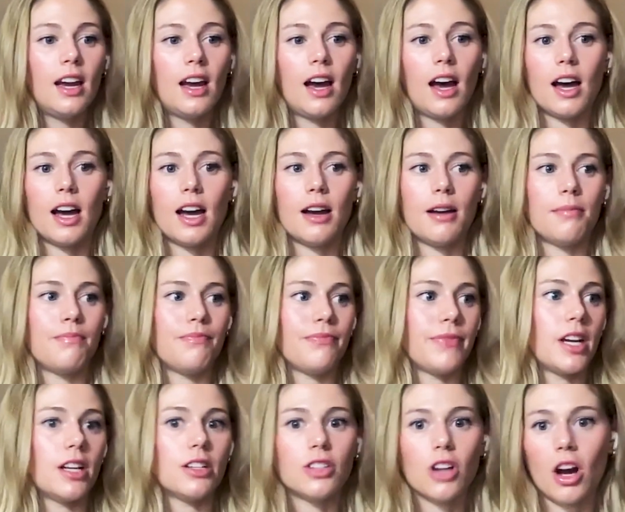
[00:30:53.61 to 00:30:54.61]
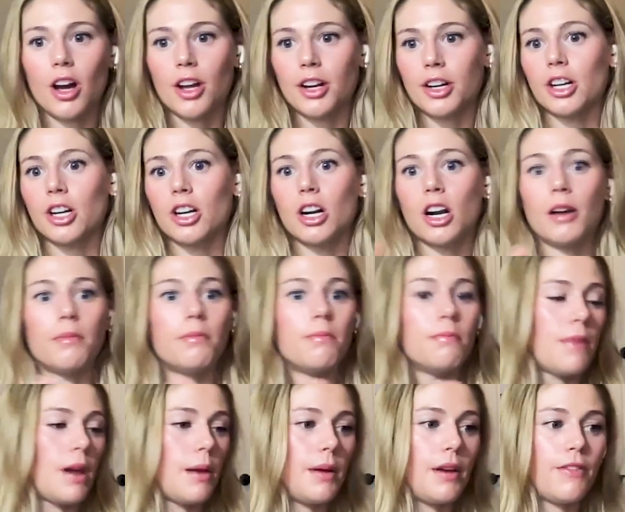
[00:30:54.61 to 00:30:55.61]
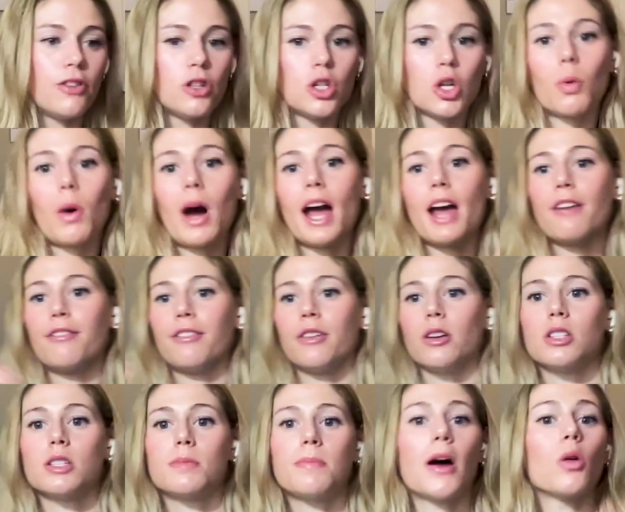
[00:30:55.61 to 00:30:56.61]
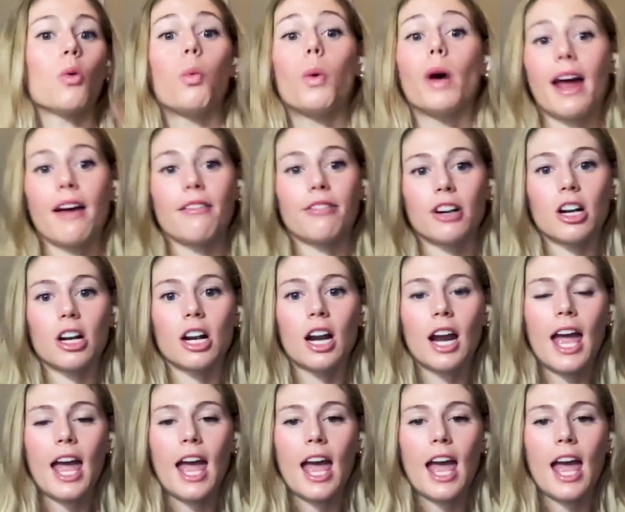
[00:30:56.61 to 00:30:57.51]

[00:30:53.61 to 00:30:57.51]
a daughter, maybe a future wife, a spouse, whatever.